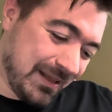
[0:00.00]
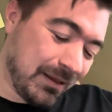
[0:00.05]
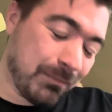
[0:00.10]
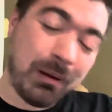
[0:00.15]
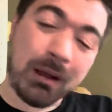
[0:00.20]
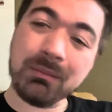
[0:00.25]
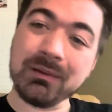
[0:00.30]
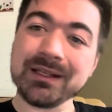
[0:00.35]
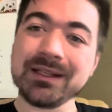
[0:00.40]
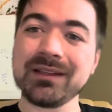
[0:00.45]
the
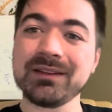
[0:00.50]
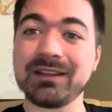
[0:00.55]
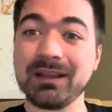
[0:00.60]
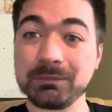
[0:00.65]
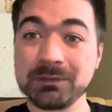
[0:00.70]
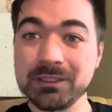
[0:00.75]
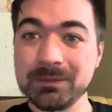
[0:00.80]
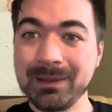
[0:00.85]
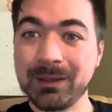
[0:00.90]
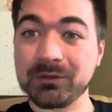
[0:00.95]
public
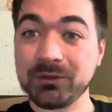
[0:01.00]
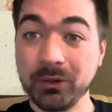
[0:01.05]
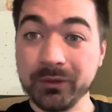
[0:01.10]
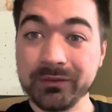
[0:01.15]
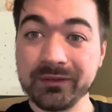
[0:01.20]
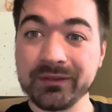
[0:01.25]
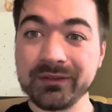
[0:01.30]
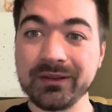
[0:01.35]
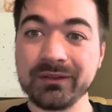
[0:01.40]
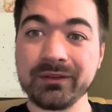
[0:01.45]
conception about
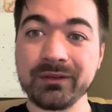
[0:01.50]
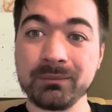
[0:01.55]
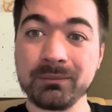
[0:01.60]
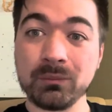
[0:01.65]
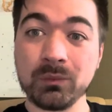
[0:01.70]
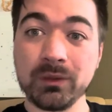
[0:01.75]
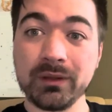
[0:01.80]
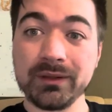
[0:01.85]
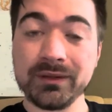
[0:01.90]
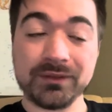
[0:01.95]
narcissism
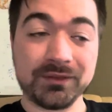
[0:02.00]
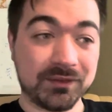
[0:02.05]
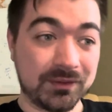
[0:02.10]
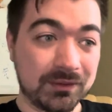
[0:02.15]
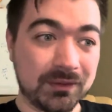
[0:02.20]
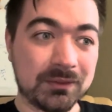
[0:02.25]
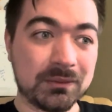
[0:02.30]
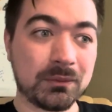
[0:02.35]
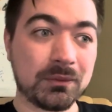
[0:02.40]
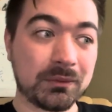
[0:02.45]
was
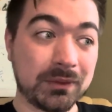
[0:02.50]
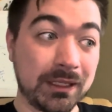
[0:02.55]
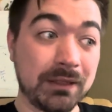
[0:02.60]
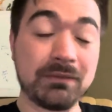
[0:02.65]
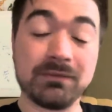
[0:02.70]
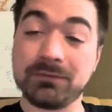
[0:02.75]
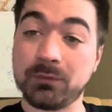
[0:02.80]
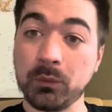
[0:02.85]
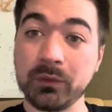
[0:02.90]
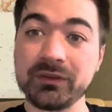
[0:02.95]

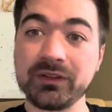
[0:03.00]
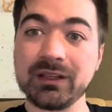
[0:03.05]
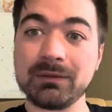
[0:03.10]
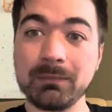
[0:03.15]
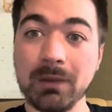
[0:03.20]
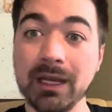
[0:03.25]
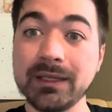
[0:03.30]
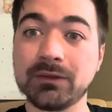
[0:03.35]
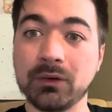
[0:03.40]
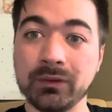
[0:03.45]
enforcing
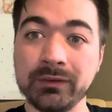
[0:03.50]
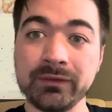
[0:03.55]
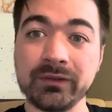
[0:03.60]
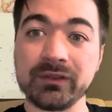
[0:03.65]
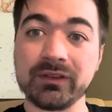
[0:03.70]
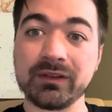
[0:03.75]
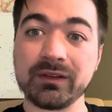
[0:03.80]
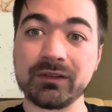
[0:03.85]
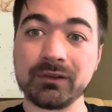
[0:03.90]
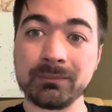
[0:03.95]
my
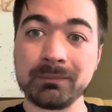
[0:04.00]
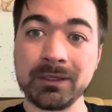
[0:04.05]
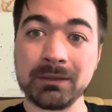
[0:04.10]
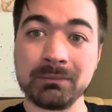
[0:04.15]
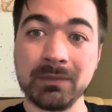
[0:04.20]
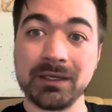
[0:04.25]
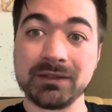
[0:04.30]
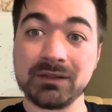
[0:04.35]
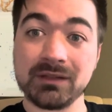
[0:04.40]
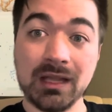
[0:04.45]
narcissism and
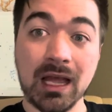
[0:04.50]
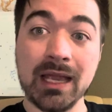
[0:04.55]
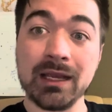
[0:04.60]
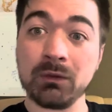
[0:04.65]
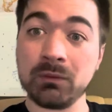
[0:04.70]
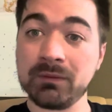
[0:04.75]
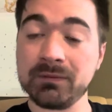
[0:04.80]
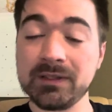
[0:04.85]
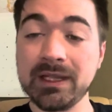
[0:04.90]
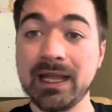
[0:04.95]
my
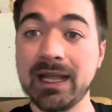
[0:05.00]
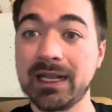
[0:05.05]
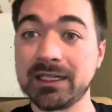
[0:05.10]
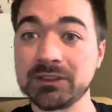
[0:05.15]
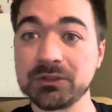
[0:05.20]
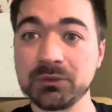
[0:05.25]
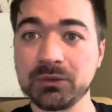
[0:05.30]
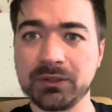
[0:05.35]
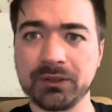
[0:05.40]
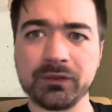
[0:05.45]
denial of an
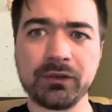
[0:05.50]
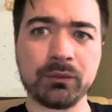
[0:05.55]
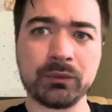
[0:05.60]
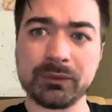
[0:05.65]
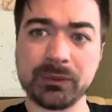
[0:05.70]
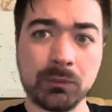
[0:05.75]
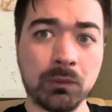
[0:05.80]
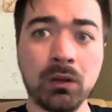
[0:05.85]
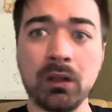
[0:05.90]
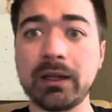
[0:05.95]
actual. Because don't get
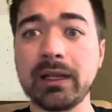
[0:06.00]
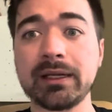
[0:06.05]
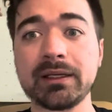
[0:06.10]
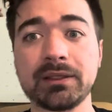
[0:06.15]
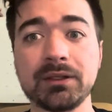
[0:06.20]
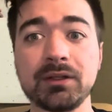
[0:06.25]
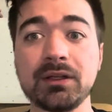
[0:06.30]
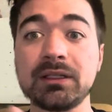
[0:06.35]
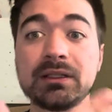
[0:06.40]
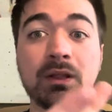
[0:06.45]
me wrong, I
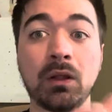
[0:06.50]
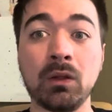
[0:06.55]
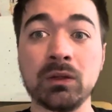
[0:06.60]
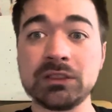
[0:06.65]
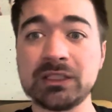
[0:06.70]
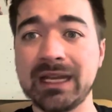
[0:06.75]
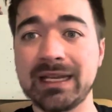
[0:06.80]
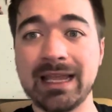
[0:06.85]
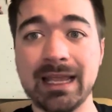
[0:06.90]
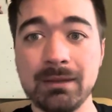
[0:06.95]
could
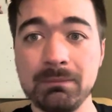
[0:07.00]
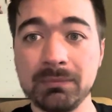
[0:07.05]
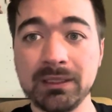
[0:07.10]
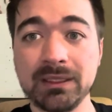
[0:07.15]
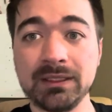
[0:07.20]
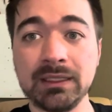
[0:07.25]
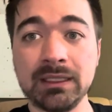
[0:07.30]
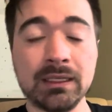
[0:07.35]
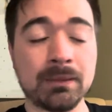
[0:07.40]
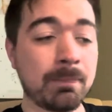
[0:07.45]
acknowledge I had
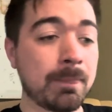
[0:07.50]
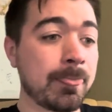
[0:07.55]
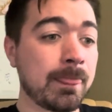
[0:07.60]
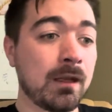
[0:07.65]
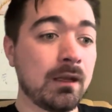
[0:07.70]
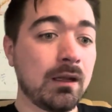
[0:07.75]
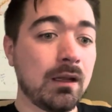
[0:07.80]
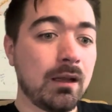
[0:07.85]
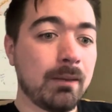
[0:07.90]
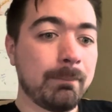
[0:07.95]
NPD,
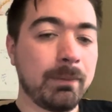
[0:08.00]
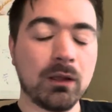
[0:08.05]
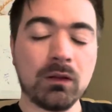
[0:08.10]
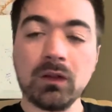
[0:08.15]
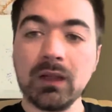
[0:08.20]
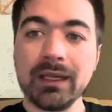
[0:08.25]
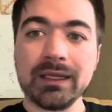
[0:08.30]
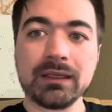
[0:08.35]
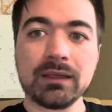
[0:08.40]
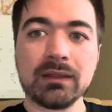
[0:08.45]
but
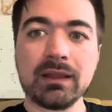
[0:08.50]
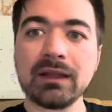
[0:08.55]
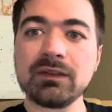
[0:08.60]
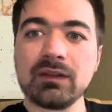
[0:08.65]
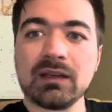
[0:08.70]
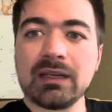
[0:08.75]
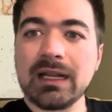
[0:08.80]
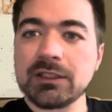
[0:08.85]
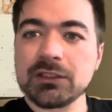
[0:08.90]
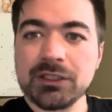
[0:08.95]
like that
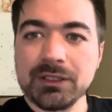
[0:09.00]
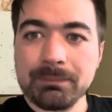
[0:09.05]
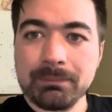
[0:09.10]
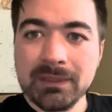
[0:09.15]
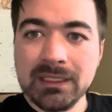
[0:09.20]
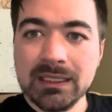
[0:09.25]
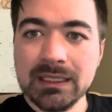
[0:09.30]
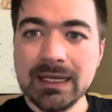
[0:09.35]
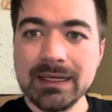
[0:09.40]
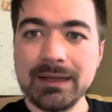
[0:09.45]
didn't actually
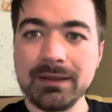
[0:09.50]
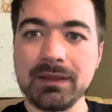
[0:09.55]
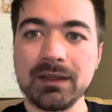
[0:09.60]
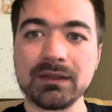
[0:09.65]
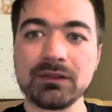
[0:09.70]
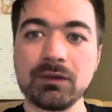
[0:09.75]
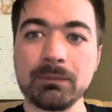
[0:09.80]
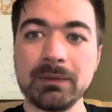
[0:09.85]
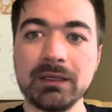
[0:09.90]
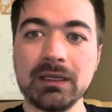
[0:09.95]
mean
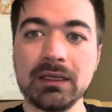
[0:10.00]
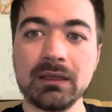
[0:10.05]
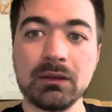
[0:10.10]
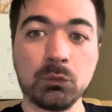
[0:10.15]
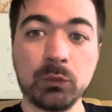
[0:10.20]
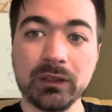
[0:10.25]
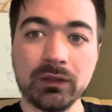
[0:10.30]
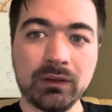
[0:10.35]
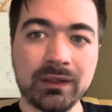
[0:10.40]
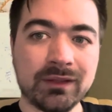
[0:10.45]
anything to me
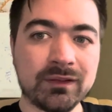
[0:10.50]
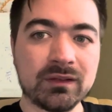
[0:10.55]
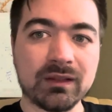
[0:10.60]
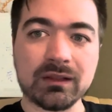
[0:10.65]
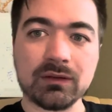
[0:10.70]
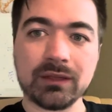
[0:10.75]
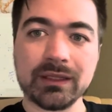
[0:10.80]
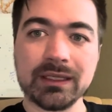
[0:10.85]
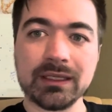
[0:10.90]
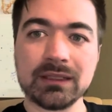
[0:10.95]

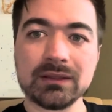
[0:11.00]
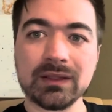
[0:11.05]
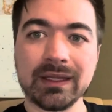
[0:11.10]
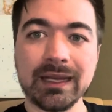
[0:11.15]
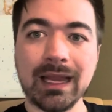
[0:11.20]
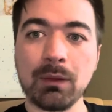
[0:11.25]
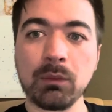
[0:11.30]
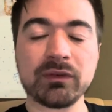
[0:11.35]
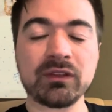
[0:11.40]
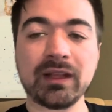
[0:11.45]
realistically. Like
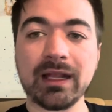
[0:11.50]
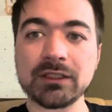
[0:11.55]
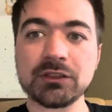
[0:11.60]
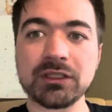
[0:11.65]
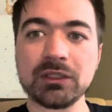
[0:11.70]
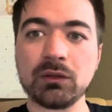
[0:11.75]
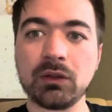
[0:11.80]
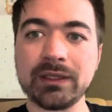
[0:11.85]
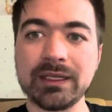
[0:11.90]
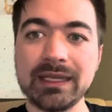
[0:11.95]
I wasn't
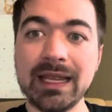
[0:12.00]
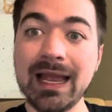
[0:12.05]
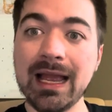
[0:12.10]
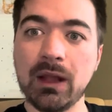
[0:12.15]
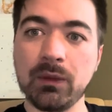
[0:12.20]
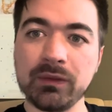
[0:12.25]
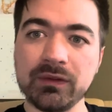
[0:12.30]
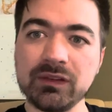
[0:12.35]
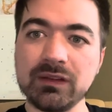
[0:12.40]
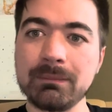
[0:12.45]
actually looking at
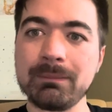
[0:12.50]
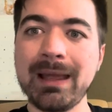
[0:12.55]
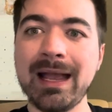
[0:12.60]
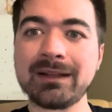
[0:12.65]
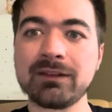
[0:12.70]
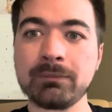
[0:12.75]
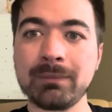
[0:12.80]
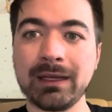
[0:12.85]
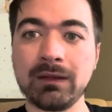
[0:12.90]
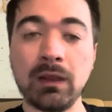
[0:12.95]
how this
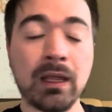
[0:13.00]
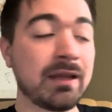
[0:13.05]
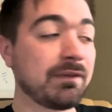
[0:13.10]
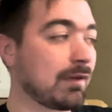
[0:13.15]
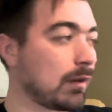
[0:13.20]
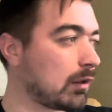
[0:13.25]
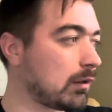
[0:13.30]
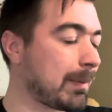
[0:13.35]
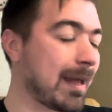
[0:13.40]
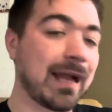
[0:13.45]
impacted my life,
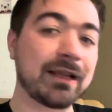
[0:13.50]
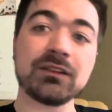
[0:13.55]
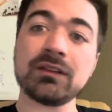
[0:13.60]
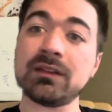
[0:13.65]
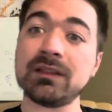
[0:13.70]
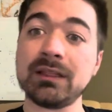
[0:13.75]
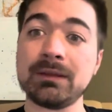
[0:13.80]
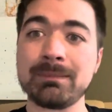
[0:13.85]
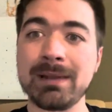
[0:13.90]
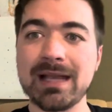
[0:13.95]
how it impacted
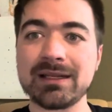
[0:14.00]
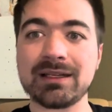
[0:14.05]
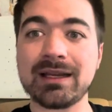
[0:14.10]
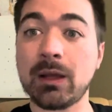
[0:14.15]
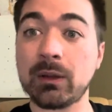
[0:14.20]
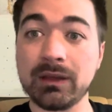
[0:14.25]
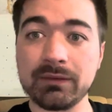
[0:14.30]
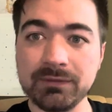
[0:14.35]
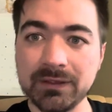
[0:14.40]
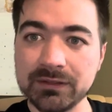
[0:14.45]
impacted
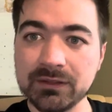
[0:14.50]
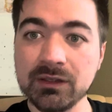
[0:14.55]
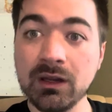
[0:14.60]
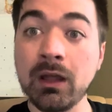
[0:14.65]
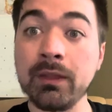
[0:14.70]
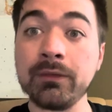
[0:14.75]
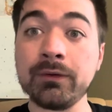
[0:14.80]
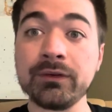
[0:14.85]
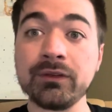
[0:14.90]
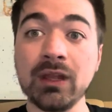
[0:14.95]
how it affected
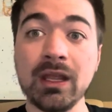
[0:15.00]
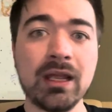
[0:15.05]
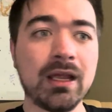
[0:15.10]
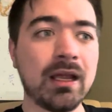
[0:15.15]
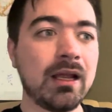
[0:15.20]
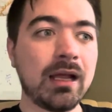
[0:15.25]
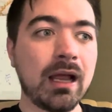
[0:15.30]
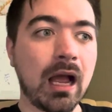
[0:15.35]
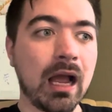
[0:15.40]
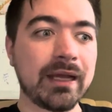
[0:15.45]
others.
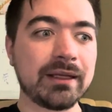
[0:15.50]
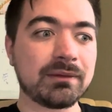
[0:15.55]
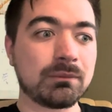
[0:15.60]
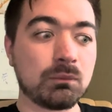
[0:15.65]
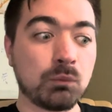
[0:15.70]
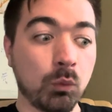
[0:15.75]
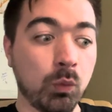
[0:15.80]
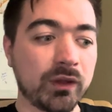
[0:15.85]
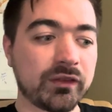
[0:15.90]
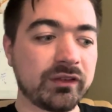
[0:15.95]
I
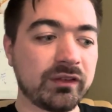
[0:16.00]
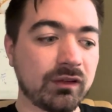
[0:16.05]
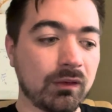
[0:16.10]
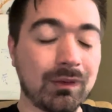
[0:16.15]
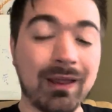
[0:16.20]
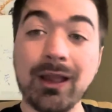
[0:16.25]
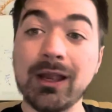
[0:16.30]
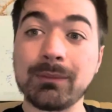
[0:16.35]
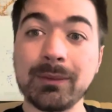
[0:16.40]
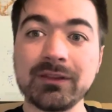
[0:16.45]
wasn't
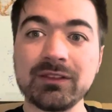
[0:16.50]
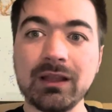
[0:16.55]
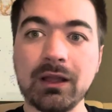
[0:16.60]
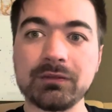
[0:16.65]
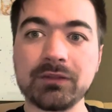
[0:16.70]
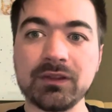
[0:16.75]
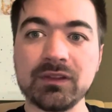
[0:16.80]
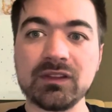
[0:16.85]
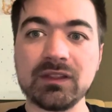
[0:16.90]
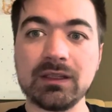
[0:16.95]
allowing myself
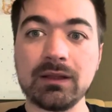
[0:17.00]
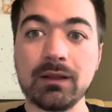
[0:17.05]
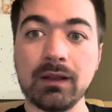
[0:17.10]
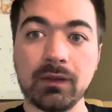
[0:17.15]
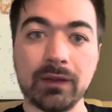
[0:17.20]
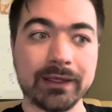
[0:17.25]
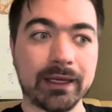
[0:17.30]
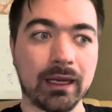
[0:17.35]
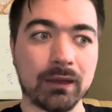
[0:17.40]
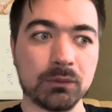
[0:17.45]
to see that
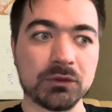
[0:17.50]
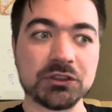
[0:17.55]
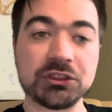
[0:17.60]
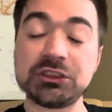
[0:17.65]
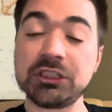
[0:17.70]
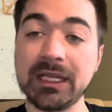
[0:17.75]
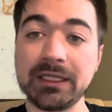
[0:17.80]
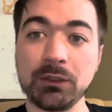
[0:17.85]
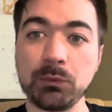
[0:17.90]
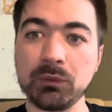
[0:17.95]
like I was
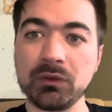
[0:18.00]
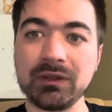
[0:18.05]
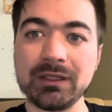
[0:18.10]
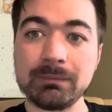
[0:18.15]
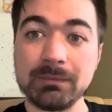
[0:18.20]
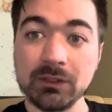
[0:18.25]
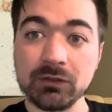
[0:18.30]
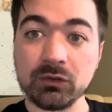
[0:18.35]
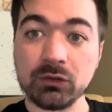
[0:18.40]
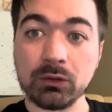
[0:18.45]
genuinely
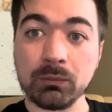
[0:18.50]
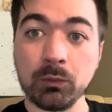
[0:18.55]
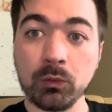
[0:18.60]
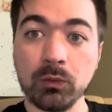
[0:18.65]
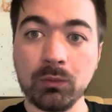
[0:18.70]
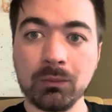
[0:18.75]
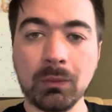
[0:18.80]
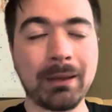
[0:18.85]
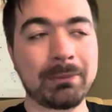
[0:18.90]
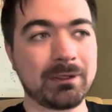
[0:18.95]

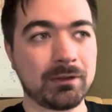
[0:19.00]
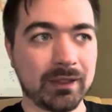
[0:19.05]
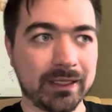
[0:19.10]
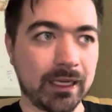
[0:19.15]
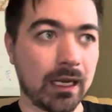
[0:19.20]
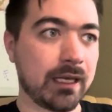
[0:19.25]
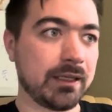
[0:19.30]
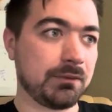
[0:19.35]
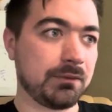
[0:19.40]
miserable. I mean, like I